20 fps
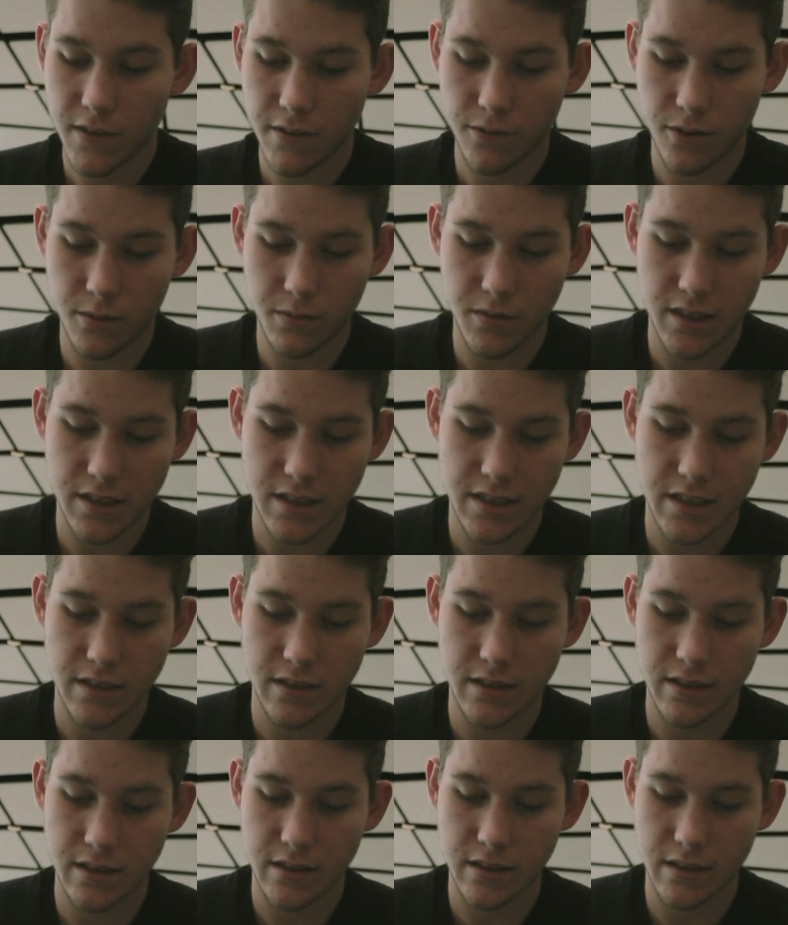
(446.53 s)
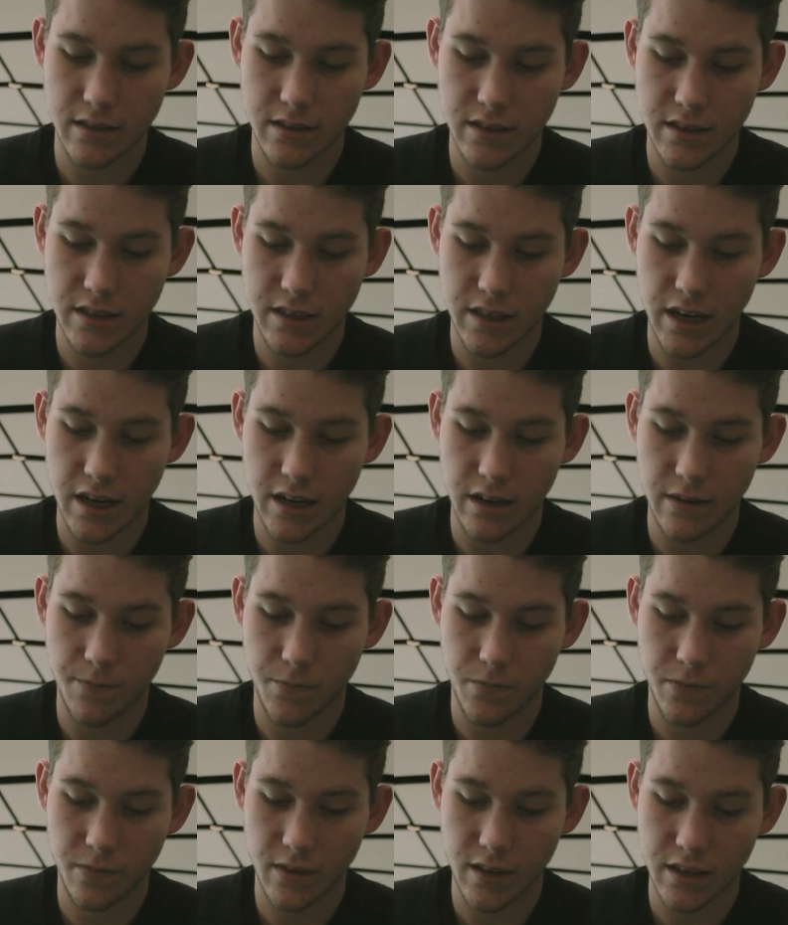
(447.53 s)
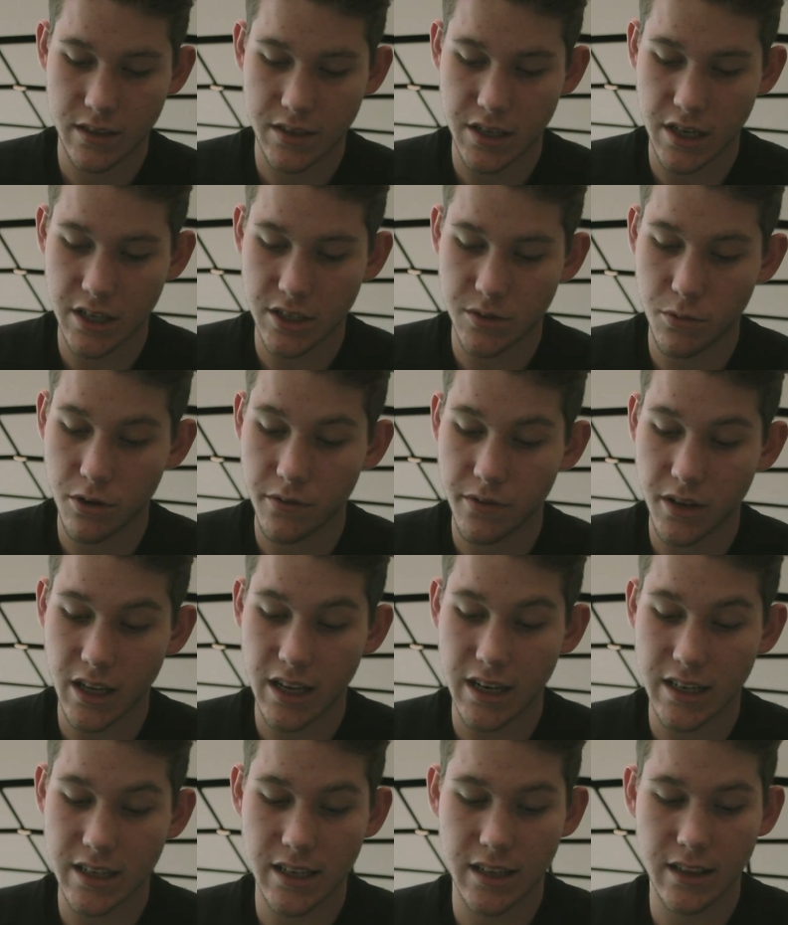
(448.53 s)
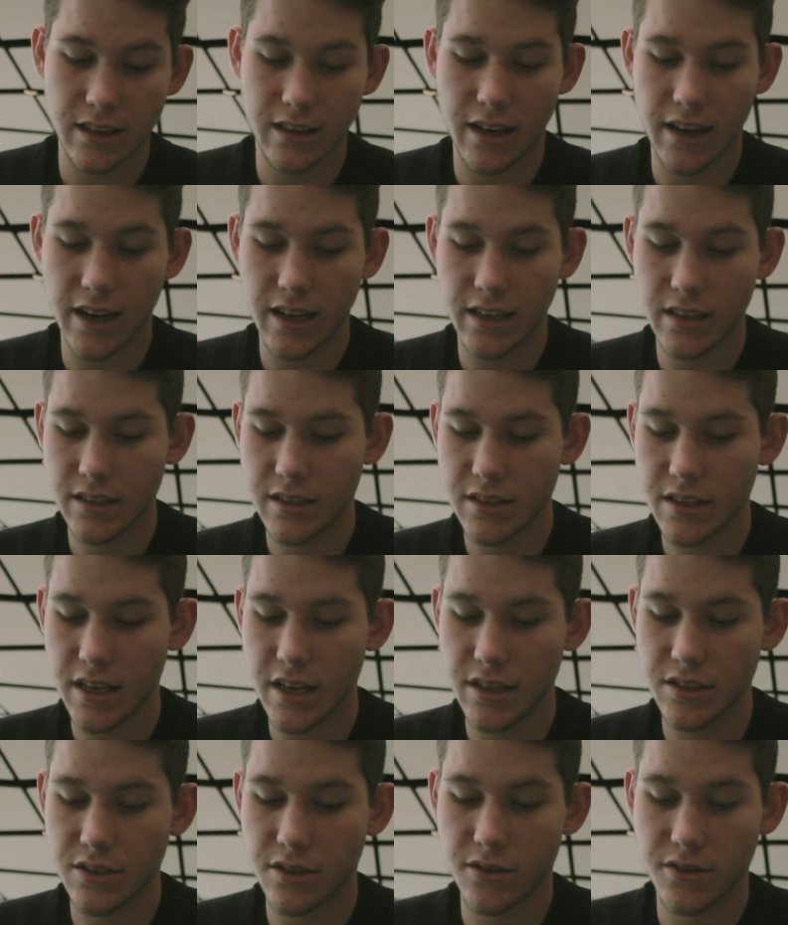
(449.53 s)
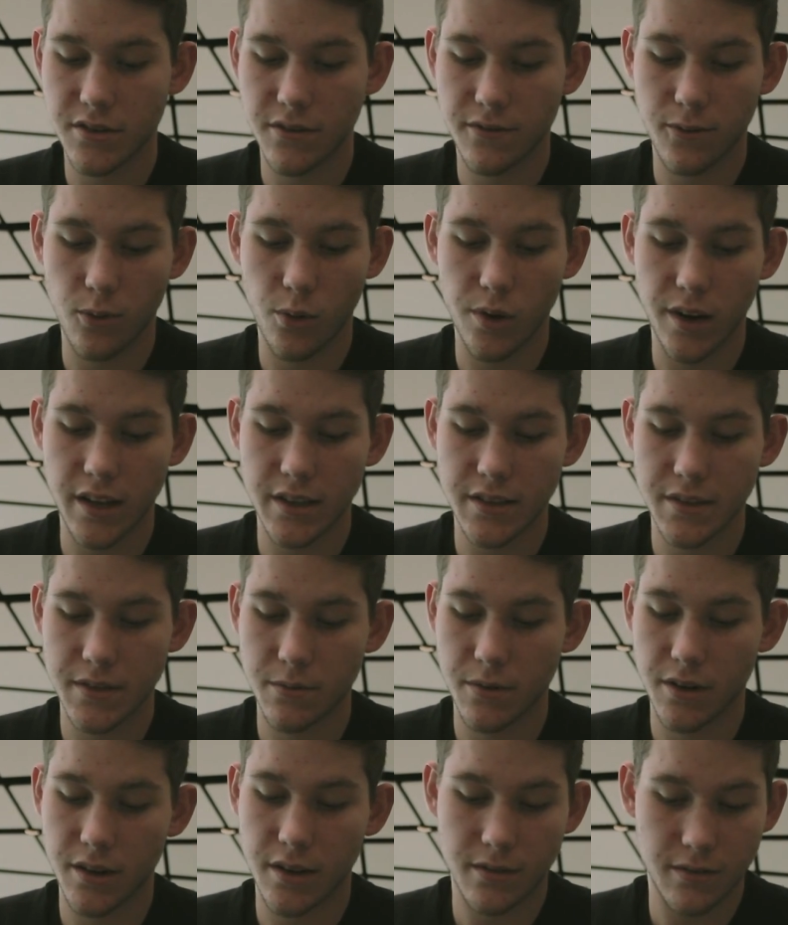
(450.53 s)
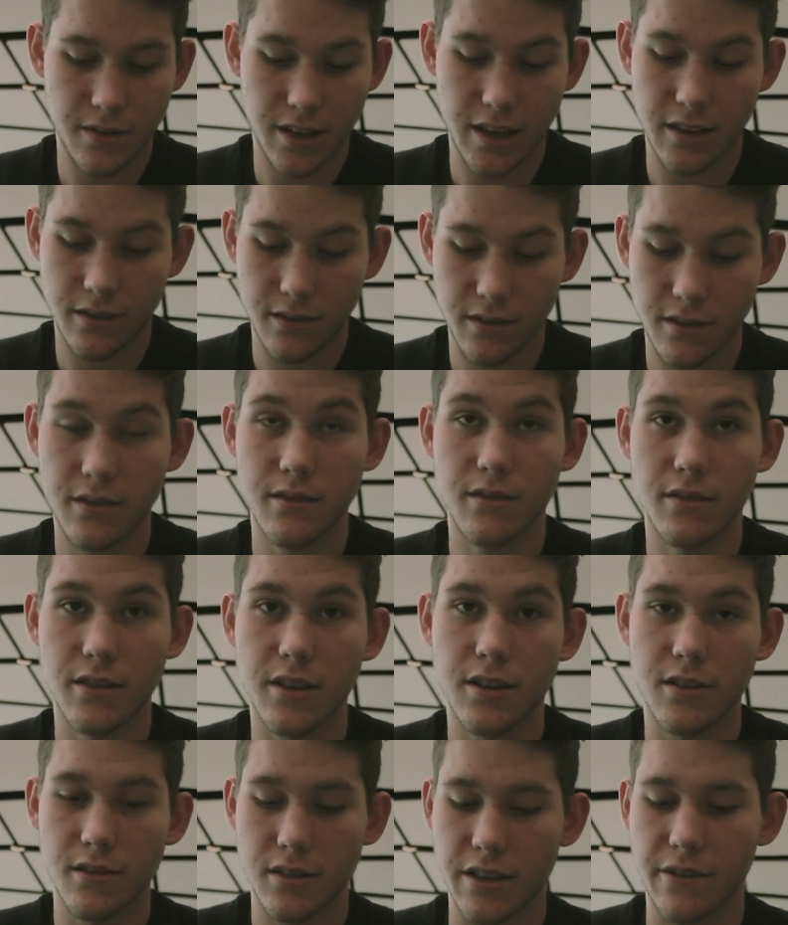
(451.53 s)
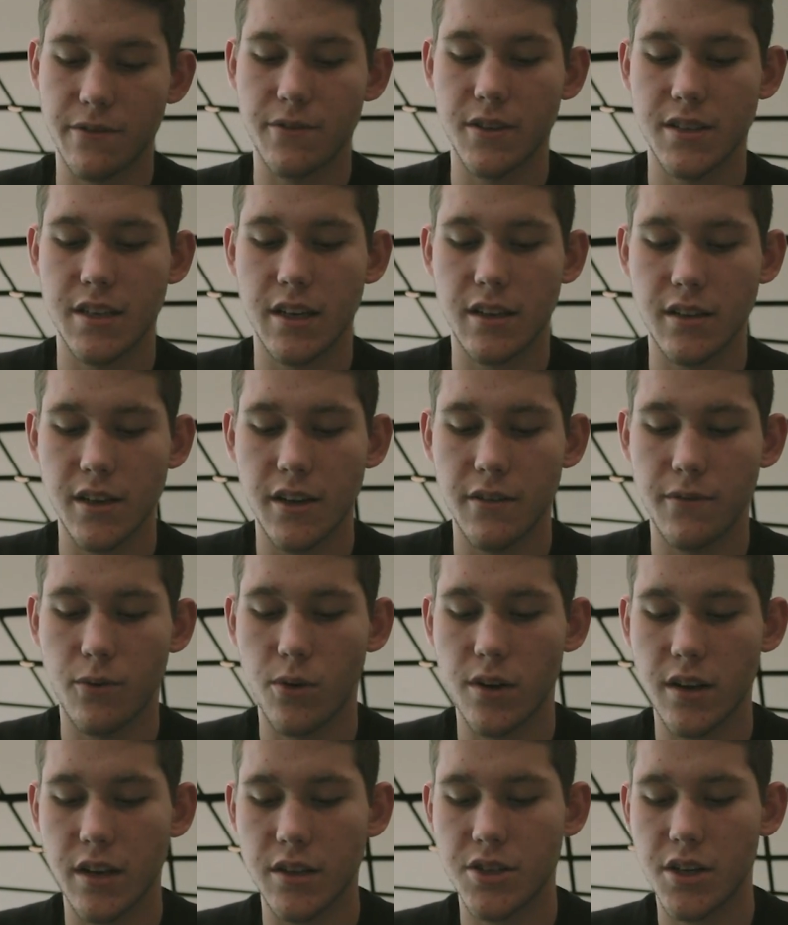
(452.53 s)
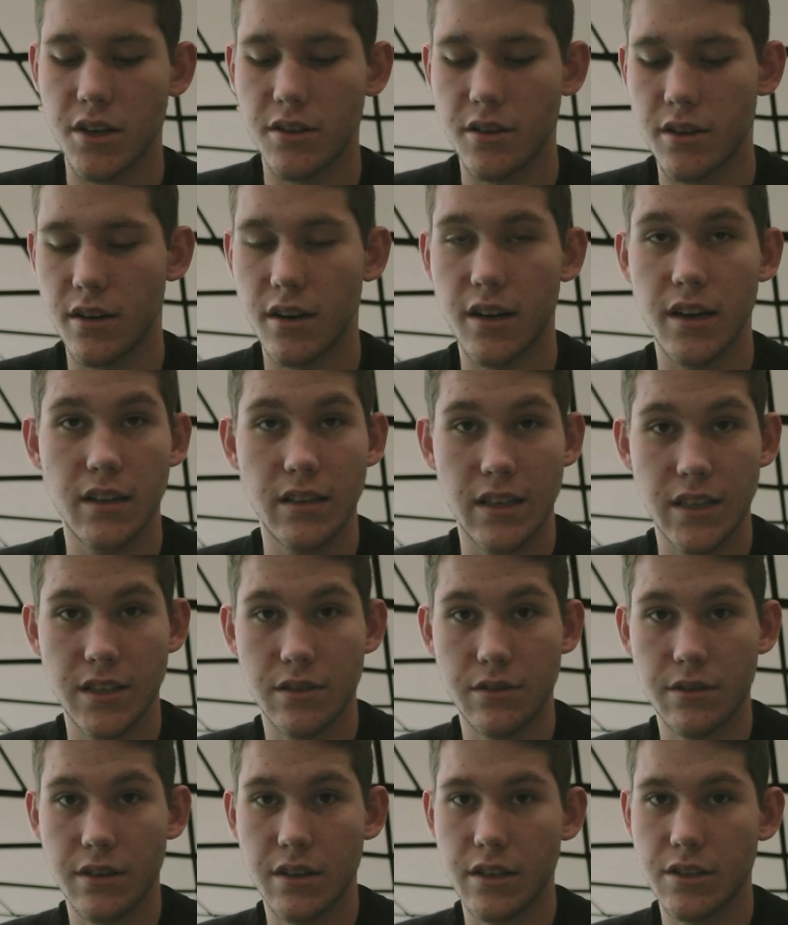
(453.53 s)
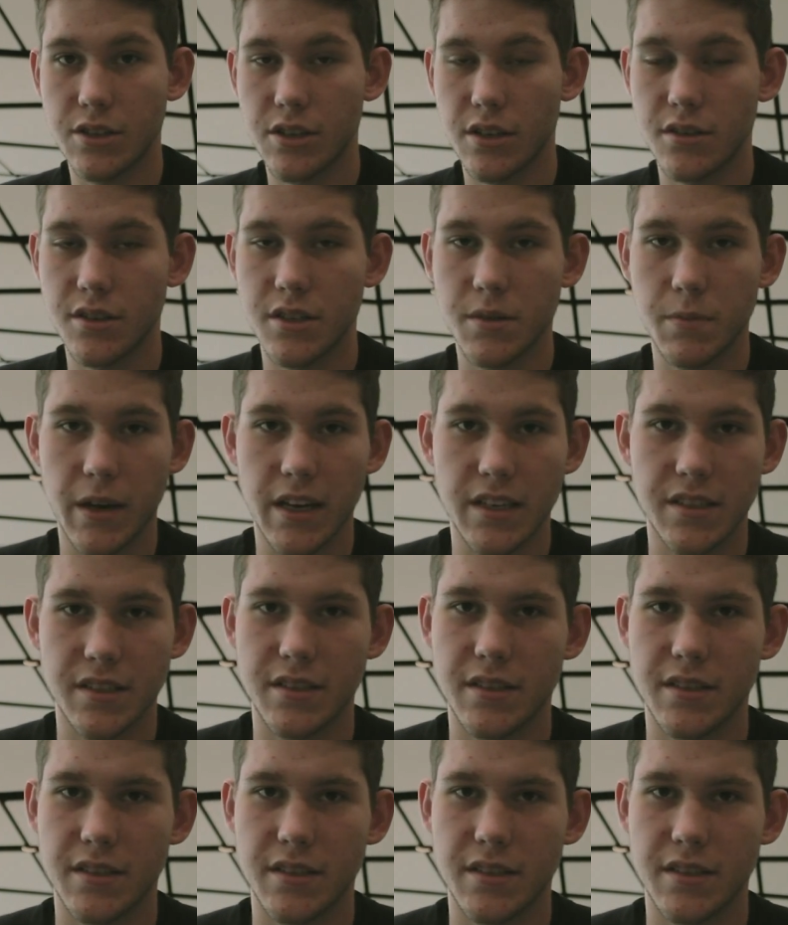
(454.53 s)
From this stage moving in a decline stage, there's avoidance, where they literally physically avoid each other and entering each other's space.